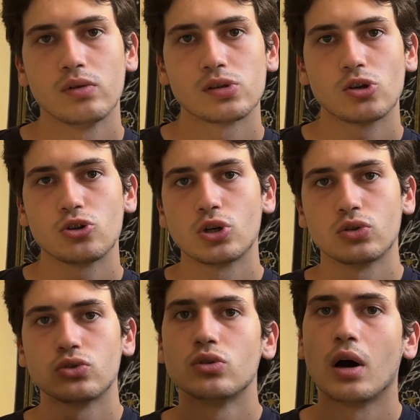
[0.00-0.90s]
is searching
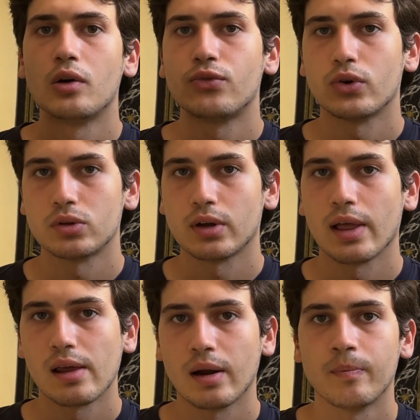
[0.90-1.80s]
through our photo
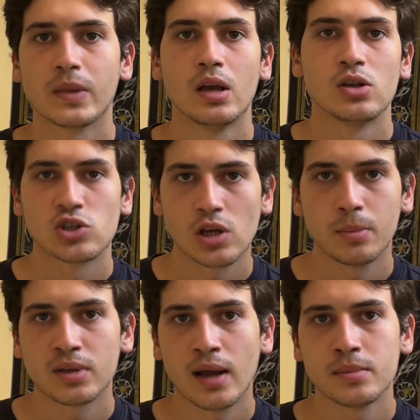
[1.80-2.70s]
gallery.
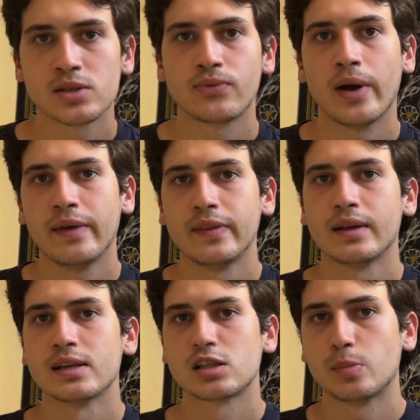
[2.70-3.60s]
Sometimes finding
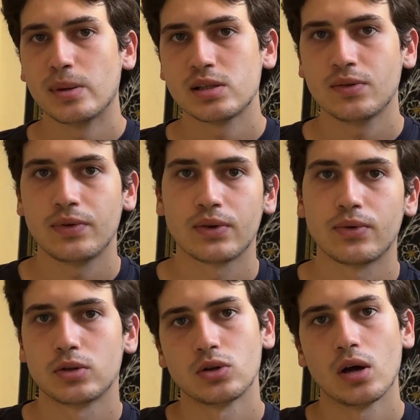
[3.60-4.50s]
a specific
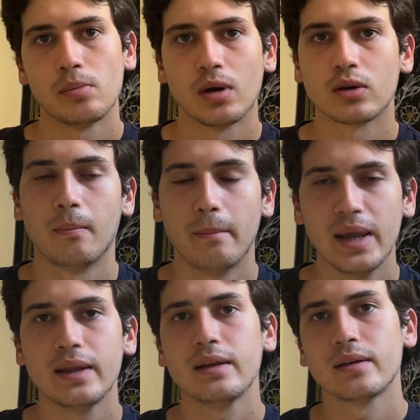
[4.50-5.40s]
photo among
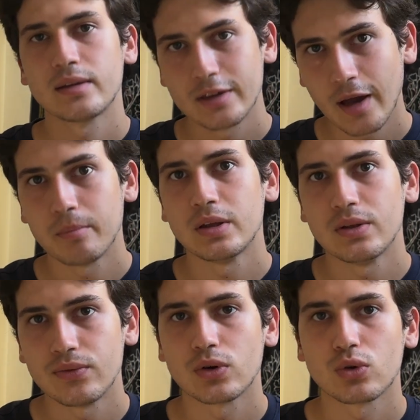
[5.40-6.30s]
many can be
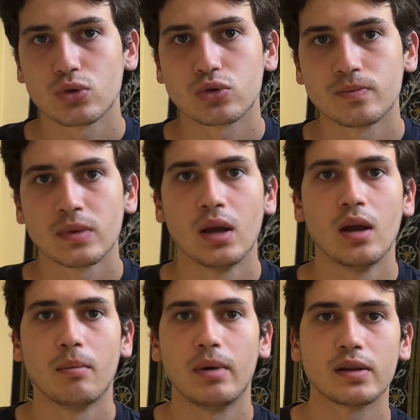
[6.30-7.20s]
difficult,
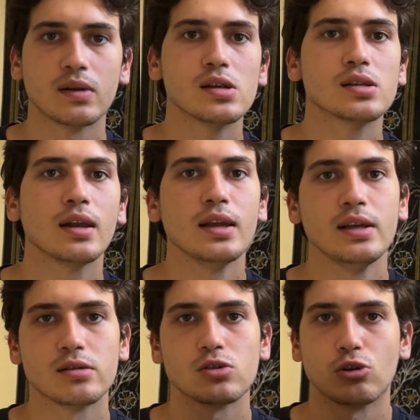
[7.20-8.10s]
but there's an
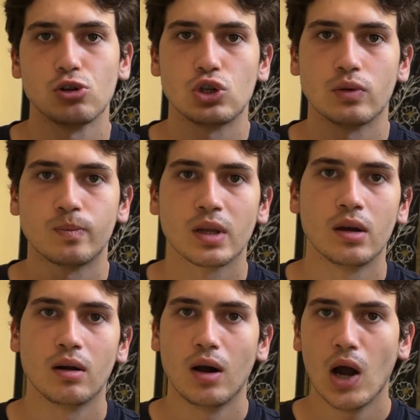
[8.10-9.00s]
easy solution.
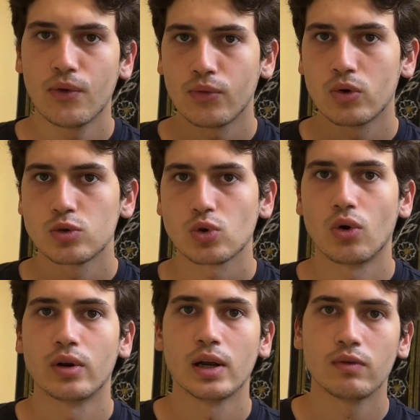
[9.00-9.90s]
iPhones
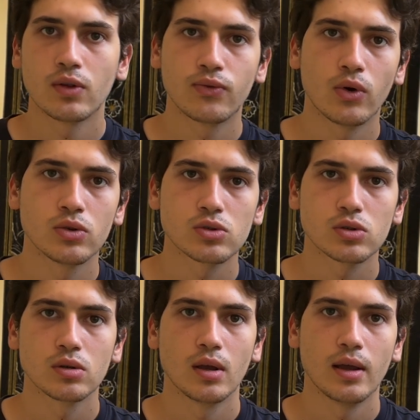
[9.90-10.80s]
or newer phones
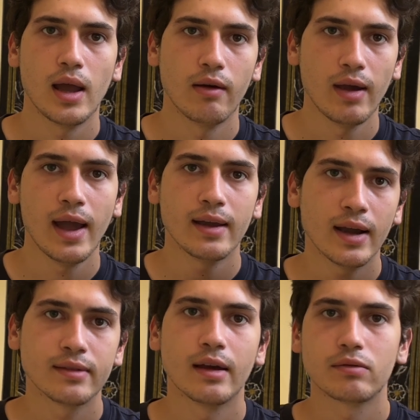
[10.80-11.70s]
have
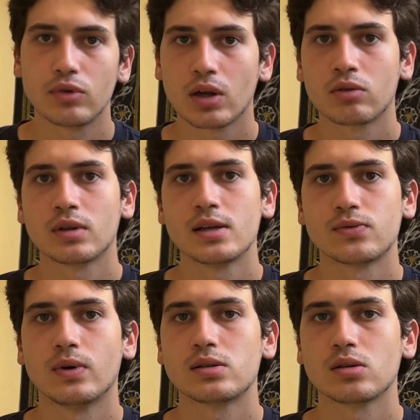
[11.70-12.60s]
AI that recognize
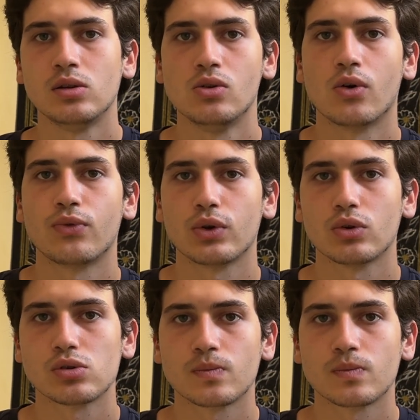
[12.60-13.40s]
what's in your photos.